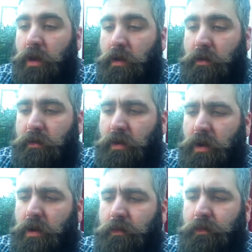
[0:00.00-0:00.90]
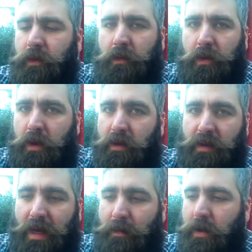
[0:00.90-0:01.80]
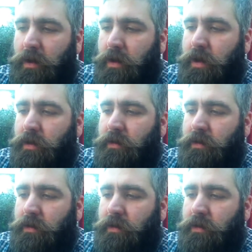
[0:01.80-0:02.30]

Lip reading: of putting a topping on here,